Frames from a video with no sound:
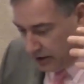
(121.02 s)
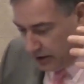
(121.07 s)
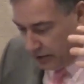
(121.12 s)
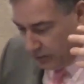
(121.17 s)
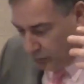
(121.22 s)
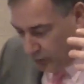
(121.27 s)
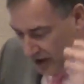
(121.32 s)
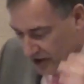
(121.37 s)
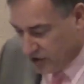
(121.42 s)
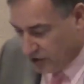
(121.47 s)

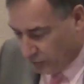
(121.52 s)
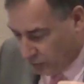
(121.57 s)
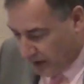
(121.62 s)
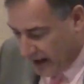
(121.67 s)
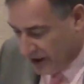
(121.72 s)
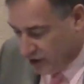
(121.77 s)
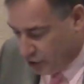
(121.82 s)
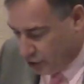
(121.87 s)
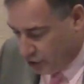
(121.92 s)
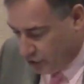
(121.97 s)

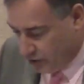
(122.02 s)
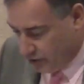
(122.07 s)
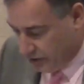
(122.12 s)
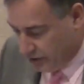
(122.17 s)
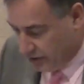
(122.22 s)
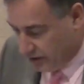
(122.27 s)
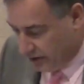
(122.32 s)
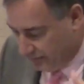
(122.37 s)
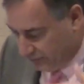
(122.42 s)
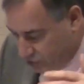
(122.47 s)

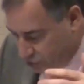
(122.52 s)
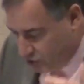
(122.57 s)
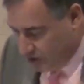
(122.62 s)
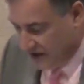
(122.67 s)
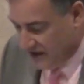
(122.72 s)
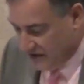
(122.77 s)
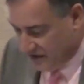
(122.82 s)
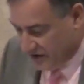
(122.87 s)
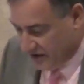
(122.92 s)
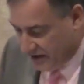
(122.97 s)
resurrection of
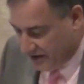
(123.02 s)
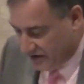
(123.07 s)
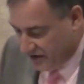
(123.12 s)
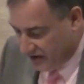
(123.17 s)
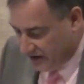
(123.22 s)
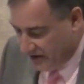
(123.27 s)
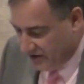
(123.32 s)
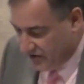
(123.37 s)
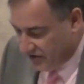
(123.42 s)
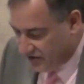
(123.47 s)
Jesus
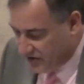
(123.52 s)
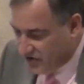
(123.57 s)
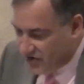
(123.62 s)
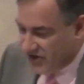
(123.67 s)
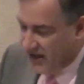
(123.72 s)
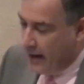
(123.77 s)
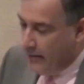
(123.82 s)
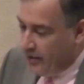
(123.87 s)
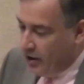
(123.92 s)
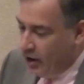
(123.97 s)
is the
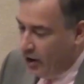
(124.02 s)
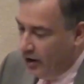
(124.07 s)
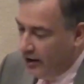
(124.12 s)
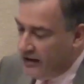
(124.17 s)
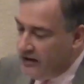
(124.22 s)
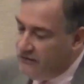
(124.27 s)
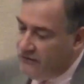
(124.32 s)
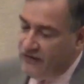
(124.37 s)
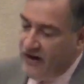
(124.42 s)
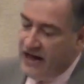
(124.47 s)
seminal
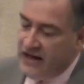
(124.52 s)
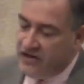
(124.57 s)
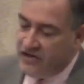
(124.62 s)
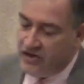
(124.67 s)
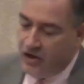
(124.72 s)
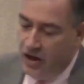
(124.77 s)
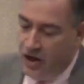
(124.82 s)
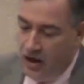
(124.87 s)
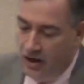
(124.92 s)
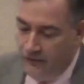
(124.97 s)
event
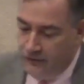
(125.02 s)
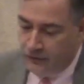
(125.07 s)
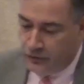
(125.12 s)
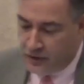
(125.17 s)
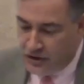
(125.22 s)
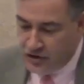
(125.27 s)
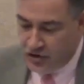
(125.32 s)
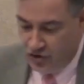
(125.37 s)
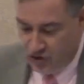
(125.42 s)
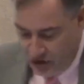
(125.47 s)
of
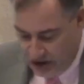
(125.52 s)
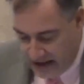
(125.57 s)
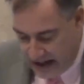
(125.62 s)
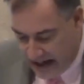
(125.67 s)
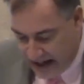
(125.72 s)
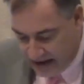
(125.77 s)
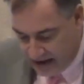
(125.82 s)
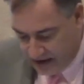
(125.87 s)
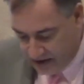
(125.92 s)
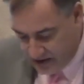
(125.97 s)

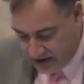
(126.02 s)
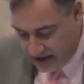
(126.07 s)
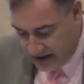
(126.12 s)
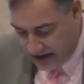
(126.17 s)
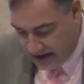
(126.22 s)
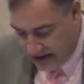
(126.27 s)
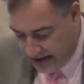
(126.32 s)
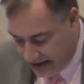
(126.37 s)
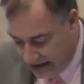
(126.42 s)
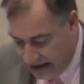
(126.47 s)

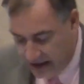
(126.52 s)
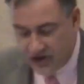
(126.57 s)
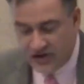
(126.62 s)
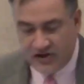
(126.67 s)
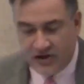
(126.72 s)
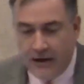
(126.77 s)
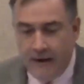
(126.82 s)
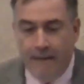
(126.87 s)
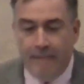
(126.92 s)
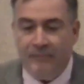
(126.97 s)
Christianity. It is,
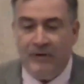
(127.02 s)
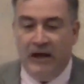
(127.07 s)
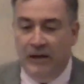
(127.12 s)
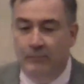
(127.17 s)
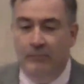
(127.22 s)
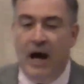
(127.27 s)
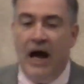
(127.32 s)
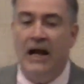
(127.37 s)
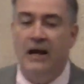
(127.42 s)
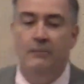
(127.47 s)
in
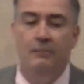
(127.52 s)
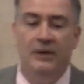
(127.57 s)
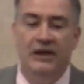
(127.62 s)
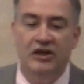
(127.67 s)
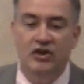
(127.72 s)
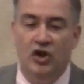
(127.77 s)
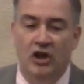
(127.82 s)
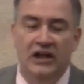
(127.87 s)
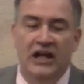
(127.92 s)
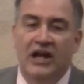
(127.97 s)
my
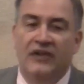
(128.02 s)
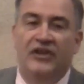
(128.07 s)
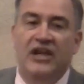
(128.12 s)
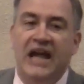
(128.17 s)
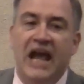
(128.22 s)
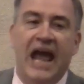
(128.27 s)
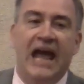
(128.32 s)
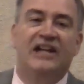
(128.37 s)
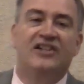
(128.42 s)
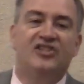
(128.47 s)
opinion,
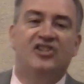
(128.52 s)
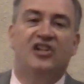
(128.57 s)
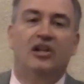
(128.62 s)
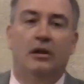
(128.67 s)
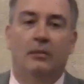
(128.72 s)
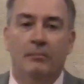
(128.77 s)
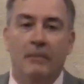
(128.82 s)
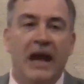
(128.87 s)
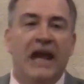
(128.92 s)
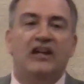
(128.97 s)
the
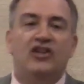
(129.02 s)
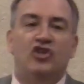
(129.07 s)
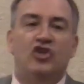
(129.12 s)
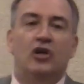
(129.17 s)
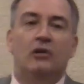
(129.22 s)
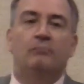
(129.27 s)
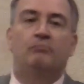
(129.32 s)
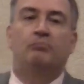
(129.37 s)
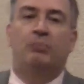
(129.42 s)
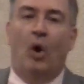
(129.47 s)

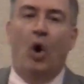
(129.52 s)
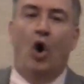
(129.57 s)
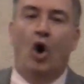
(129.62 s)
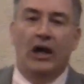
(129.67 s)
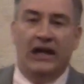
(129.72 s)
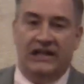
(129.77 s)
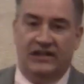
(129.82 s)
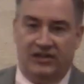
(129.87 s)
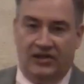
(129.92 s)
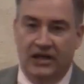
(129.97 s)
exclamation
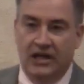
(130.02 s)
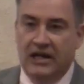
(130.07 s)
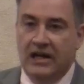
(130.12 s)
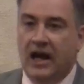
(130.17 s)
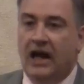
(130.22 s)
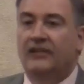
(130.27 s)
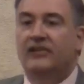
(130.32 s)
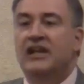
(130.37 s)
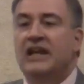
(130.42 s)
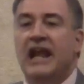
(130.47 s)
point
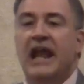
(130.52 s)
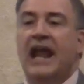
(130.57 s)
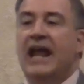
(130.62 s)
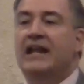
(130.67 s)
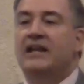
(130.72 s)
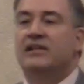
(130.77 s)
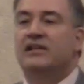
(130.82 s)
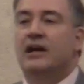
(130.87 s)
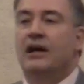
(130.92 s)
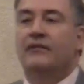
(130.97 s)
on the
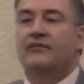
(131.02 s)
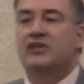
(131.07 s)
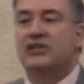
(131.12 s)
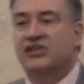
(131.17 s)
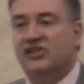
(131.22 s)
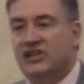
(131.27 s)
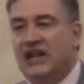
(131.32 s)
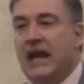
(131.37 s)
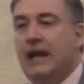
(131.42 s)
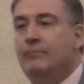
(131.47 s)
end of the
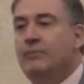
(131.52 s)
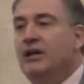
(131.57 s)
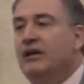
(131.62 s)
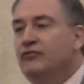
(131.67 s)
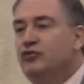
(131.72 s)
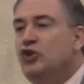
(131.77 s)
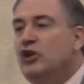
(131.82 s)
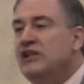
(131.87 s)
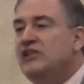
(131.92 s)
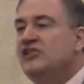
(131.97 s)
statement of
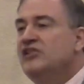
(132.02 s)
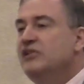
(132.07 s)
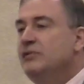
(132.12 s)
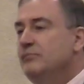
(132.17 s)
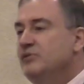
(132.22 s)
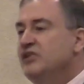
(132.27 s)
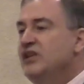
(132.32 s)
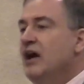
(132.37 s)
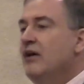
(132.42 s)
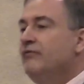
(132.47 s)
Jesus
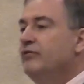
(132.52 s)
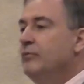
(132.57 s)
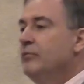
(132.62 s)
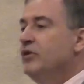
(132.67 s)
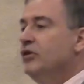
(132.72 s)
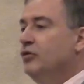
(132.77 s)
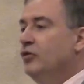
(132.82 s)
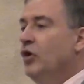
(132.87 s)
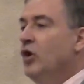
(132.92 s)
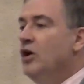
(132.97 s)
himself from the
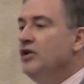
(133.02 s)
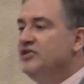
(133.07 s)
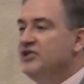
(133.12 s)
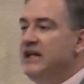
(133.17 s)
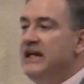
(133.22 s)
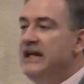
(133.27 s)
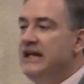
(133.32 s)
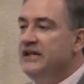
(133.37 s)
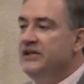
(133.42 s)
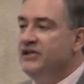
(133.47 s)
cross.
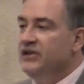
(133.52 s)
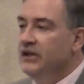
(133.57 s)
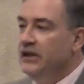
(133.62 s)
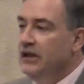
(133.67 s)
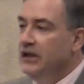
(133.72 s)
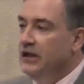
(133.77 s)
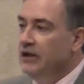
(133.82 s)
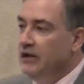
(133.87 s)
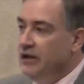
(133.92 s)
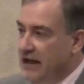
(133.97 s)
It
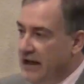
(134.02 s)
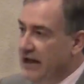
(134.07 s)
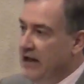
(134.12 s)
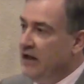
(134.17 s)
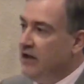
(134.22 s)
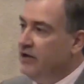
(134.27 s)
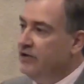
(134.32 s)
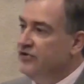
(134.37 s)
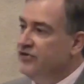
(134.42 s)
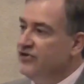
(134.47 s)

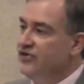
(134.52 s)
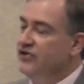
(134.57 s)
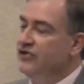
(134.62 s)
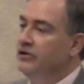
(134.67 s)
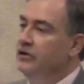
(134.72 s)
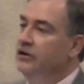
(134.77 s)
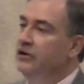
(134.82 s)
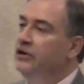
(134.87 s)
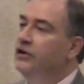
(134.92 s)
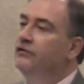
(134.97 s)
is
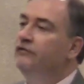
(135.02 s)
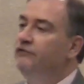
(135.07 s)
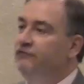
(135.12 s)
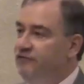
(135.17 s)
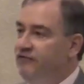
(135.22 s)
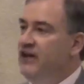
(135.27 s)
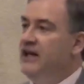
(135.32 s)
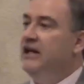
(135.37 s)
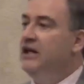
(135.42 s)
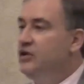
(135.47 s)

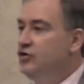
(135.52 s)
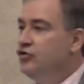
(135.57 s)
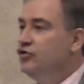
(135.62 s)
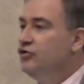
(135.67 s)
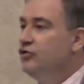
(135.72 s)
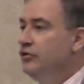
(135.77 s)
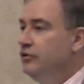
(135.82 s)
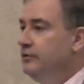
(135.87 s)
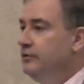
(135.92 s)
finished.